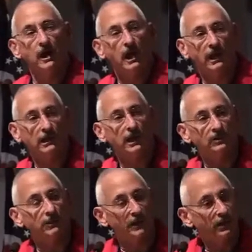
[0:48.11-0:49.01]
I,
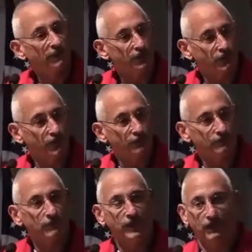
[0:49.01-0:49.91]
like many of you,
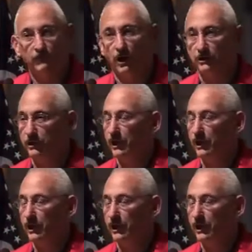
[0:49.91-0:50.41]
have gone to